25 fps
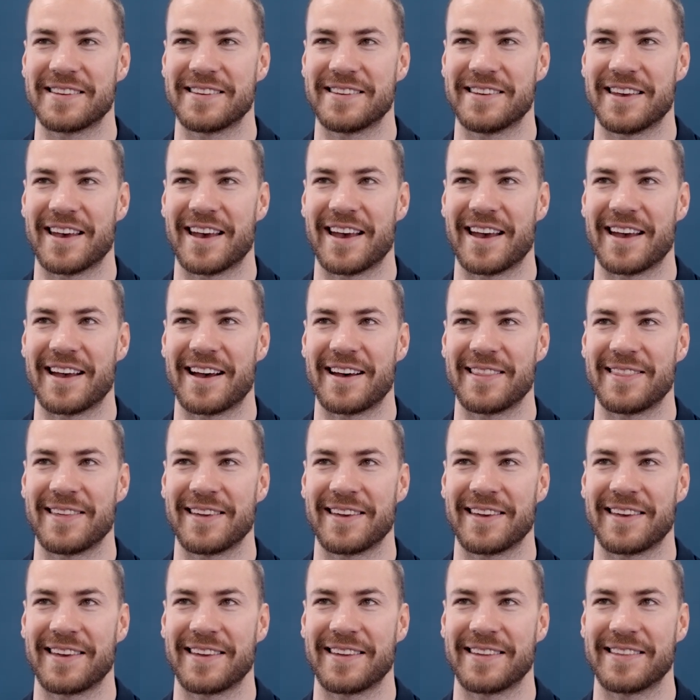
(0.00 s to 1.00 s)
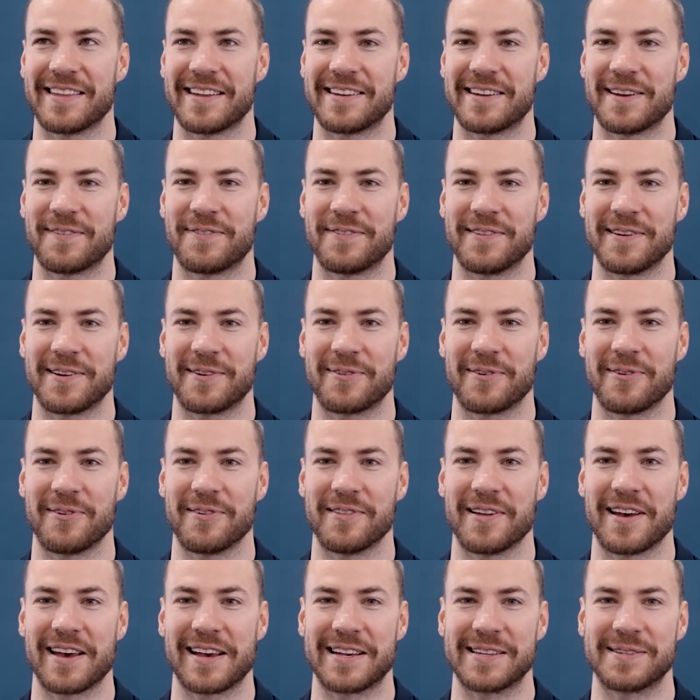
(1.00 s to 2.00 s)
yeah, I think they definitely grew
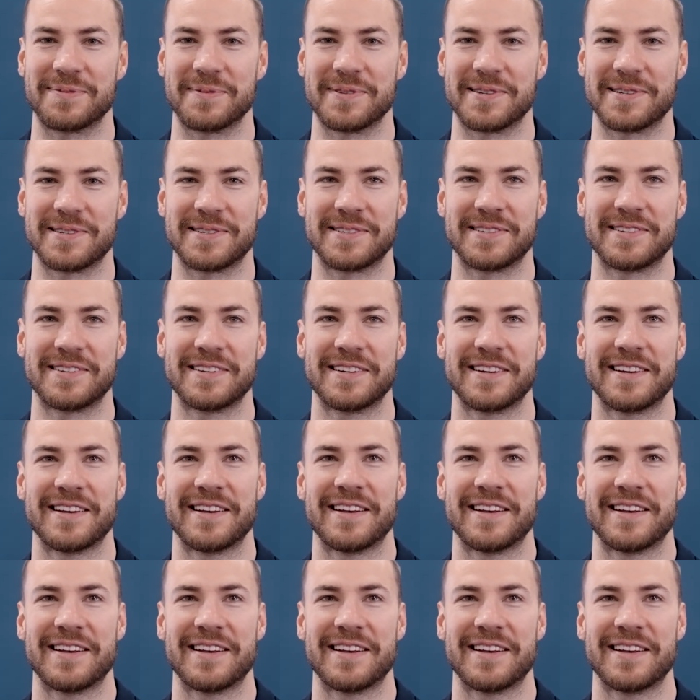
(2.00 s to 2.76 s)
legs, which,